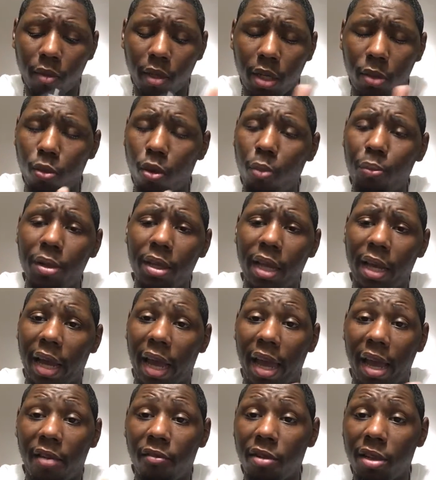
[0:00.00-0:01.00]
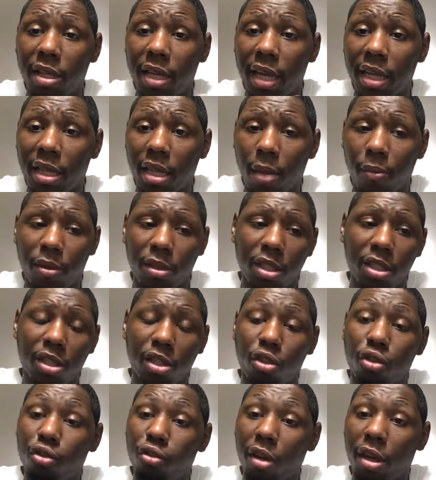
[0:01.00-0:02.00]
It won't be like an everyday thing, but just to
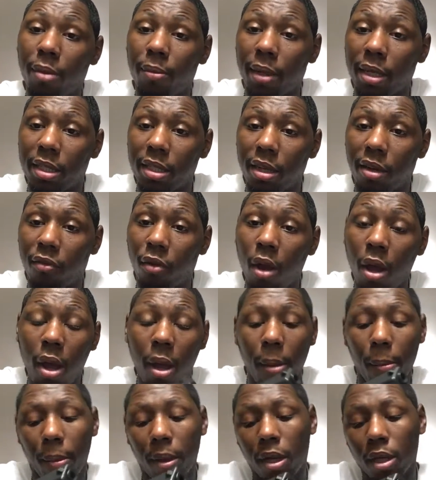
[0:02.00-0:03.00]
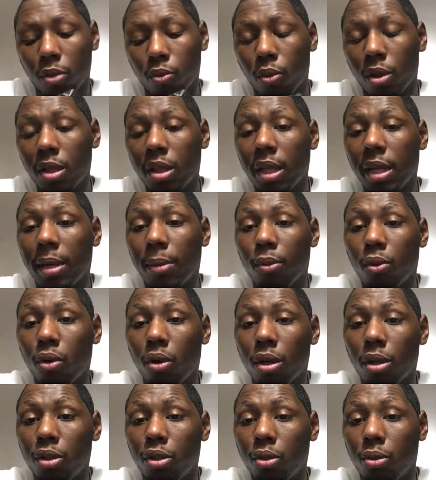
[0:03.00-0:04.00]
train myself. Because one thing I'm
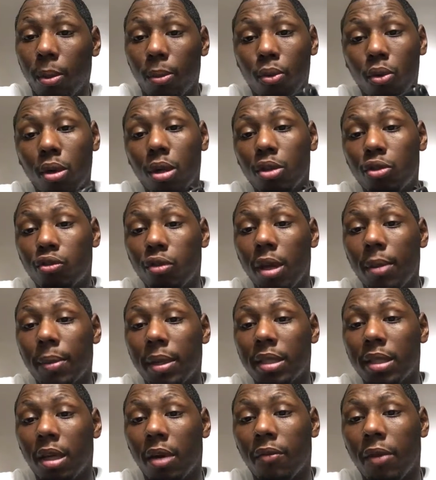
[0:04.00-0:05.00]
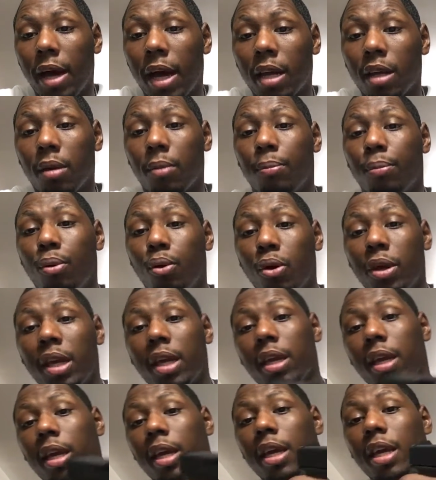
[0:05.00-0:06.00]
going to do, I'm going to train myself how to
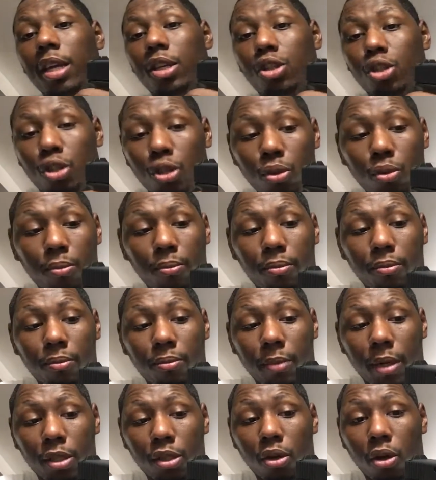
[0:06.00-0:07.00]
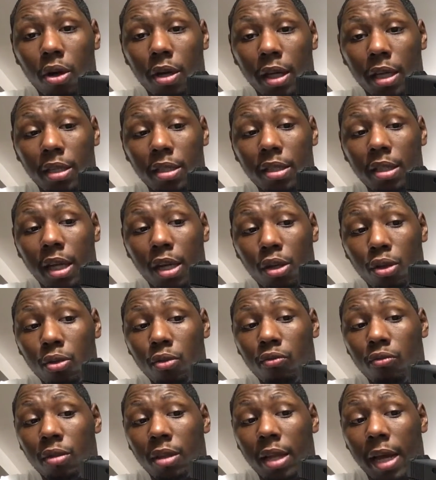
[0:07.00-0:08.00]
point and shoot my target instead of
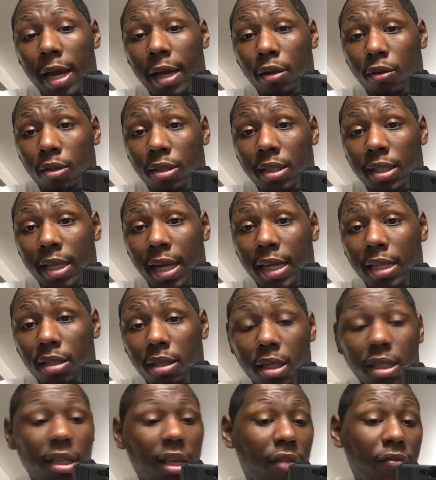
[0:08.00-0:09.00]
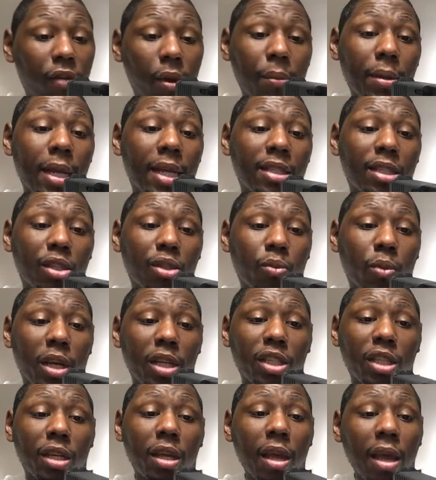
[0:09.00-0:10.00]
relying on the sights. Because if I'm in that
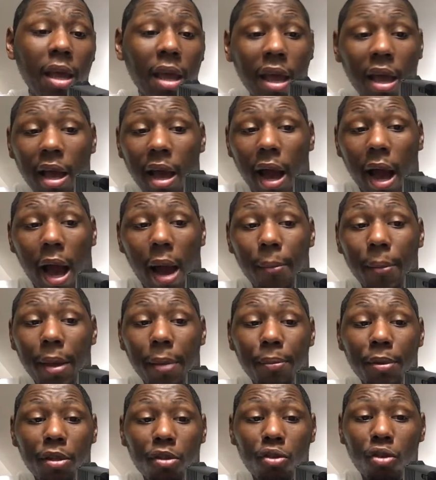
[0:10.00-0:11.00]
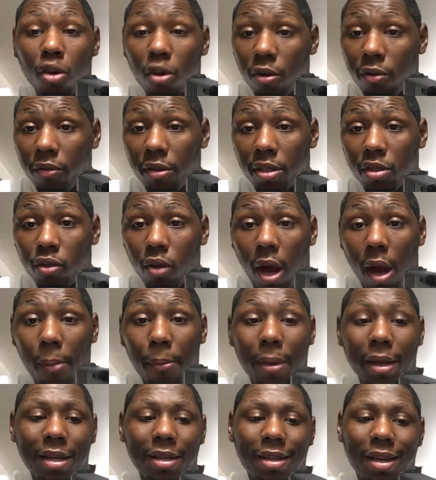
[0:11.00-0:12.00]
situation, I might be nervous. So I
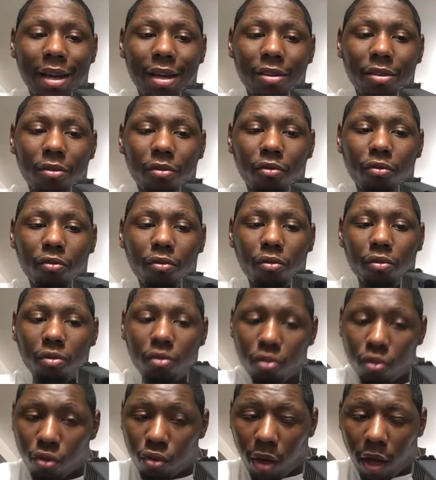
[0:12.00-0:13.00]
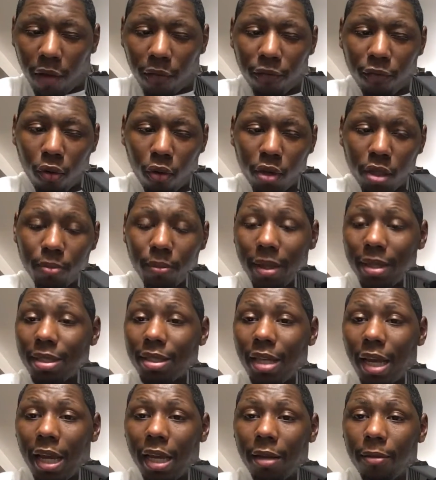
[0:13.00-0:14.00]
might not try to focus my
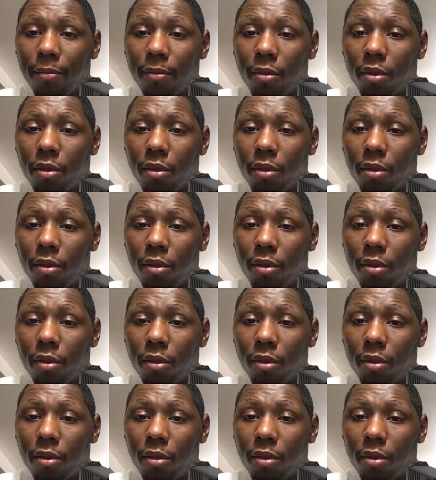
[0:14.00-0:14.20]
sight